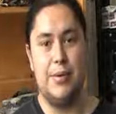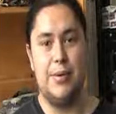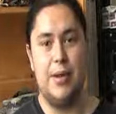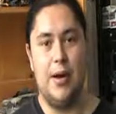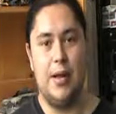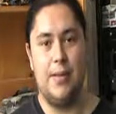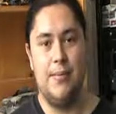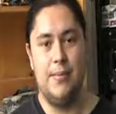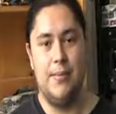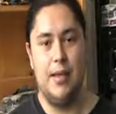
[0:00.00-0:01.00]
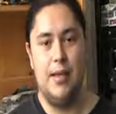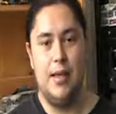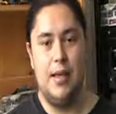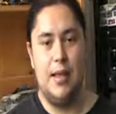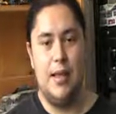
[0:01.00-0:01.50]
a style.
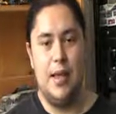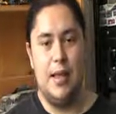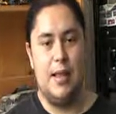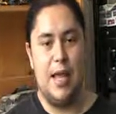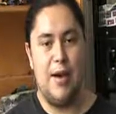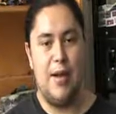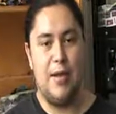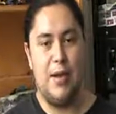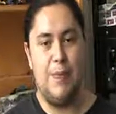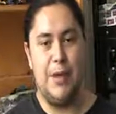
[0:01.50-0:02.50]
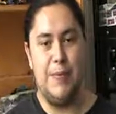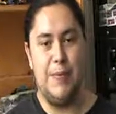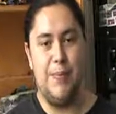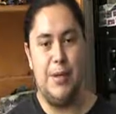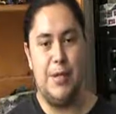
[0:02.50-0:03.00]
Now, a lot of people
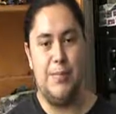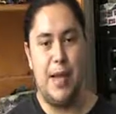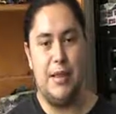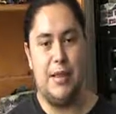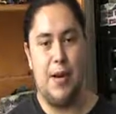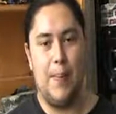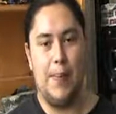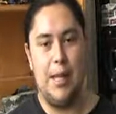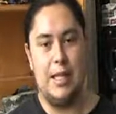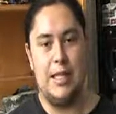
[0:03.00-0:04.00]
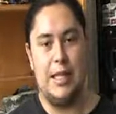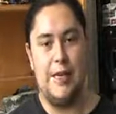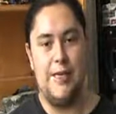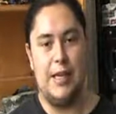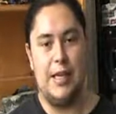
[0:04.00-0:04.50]
bitch about the complexity
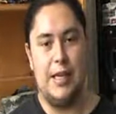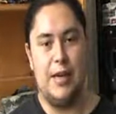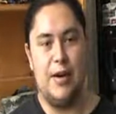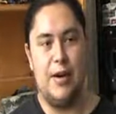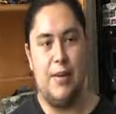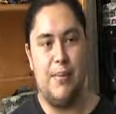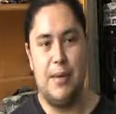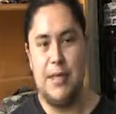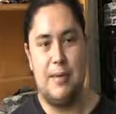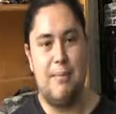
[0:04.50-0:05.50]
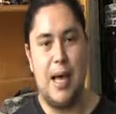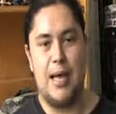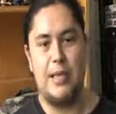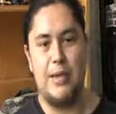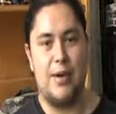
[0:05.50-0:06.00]
of a kit. Oh, it's a
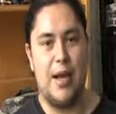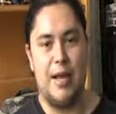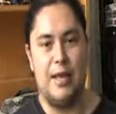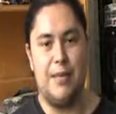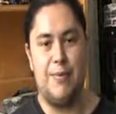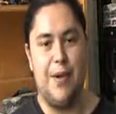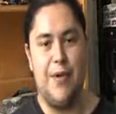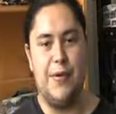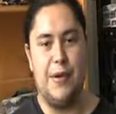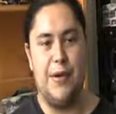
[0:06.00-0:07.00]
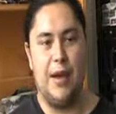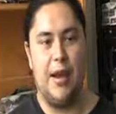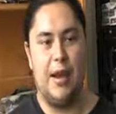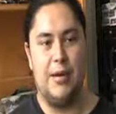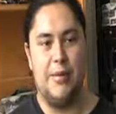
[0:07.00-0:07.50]
master grade, it's a perfect
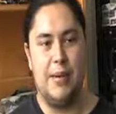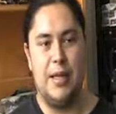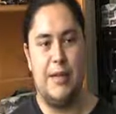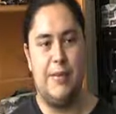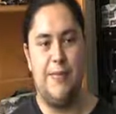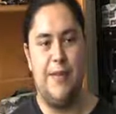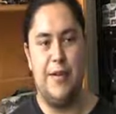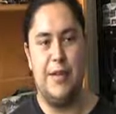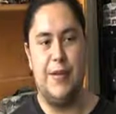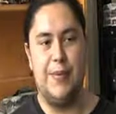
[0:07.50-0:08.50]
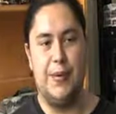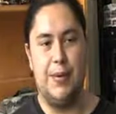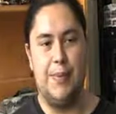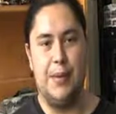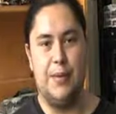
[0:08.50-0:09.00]
grade, it's very difficult
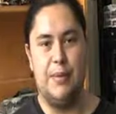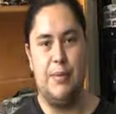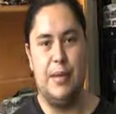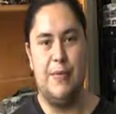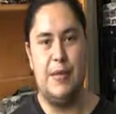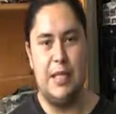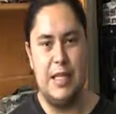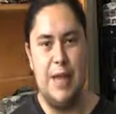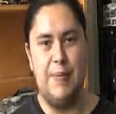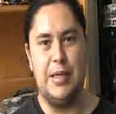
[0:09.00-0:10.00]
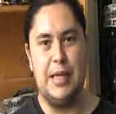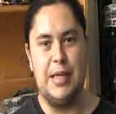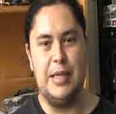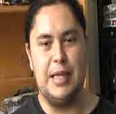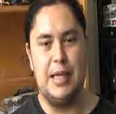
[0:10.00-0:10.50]
to build. If you're snapping
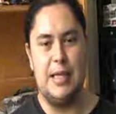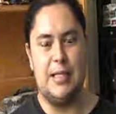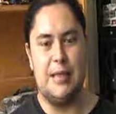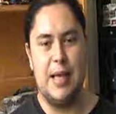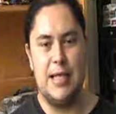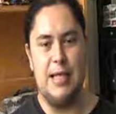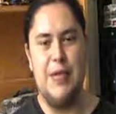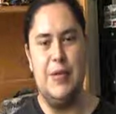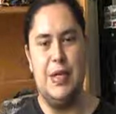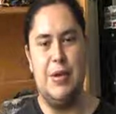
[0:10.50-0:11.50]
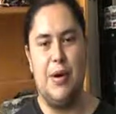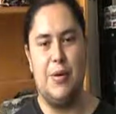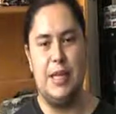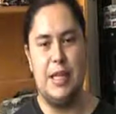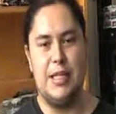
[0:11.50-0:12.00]
these things, a
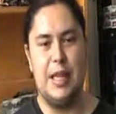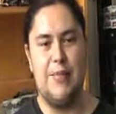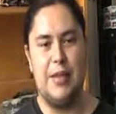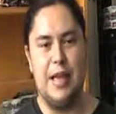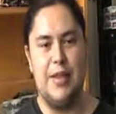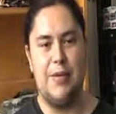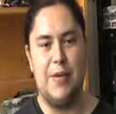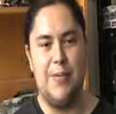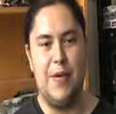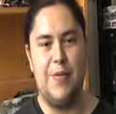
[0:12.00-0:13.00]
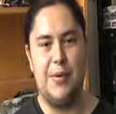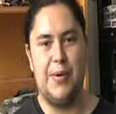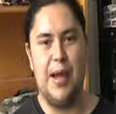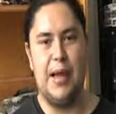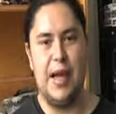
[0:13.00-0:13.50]
seven-year-old can snap together a perfect
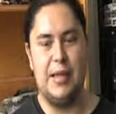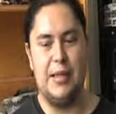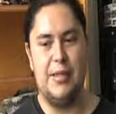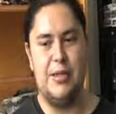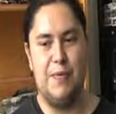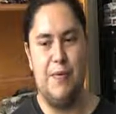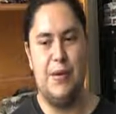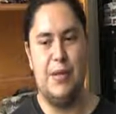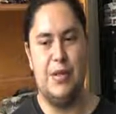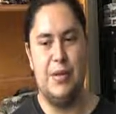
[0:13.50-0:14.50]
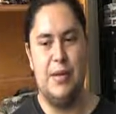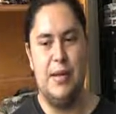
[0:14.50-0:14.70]
grade under supervision